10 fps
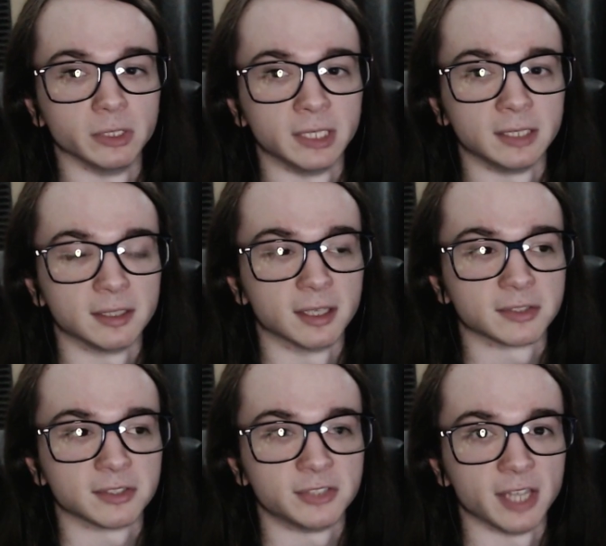anything else
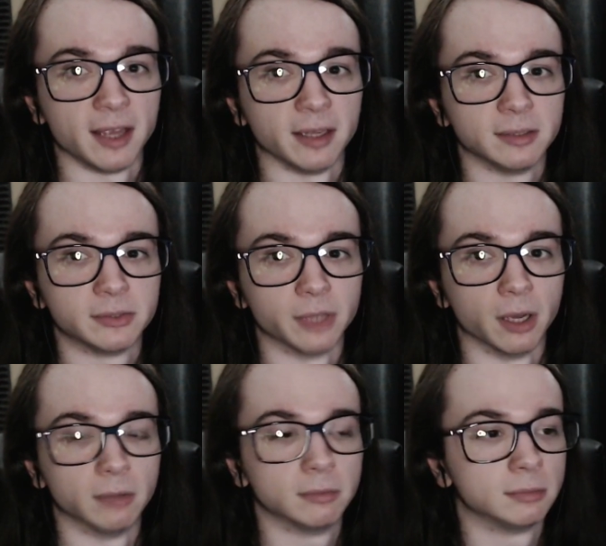to say,
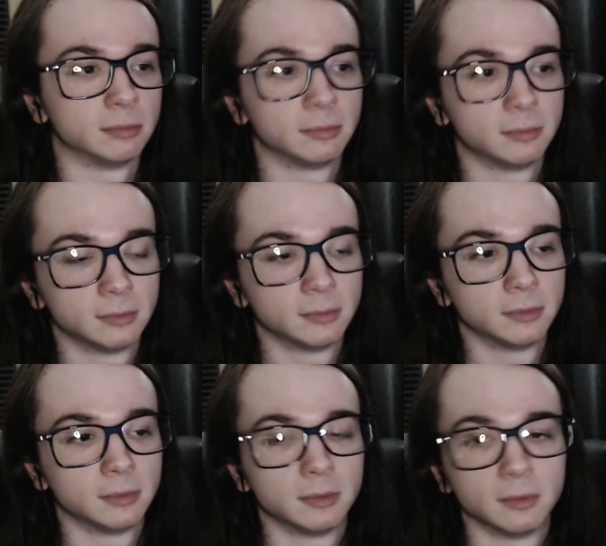so
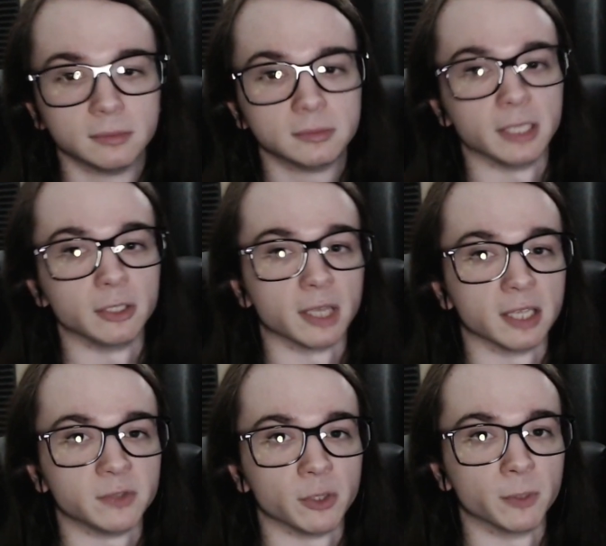thank you
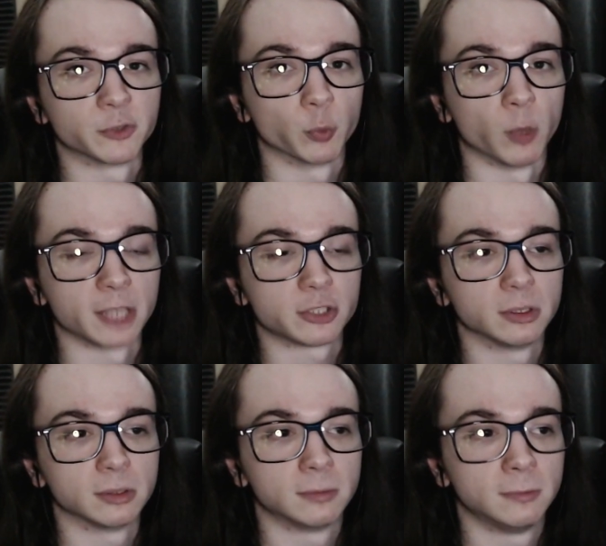guys very much for
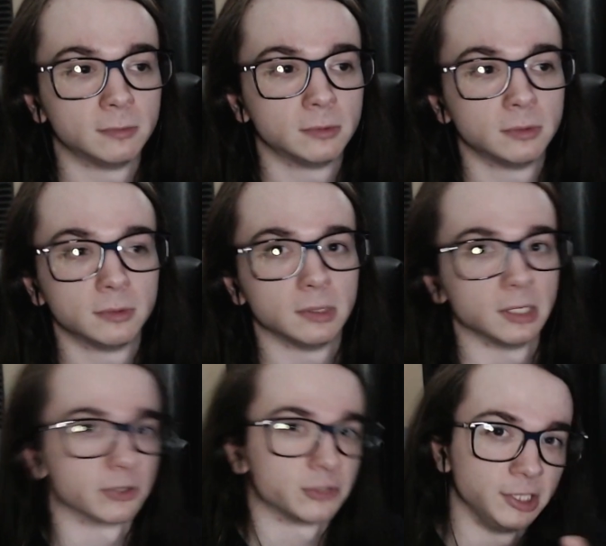watching.
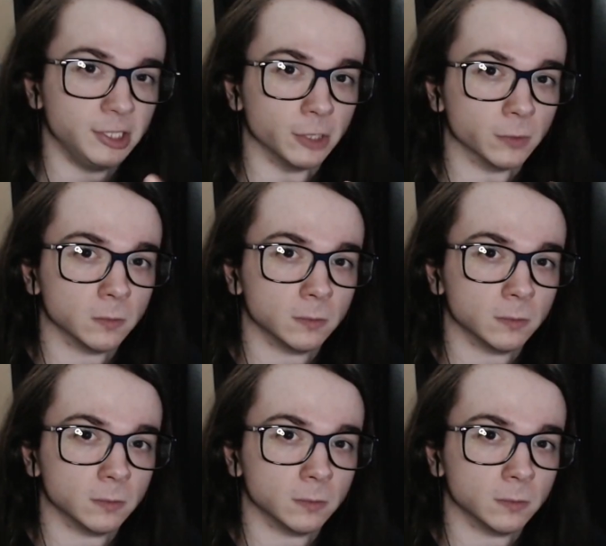I'll see you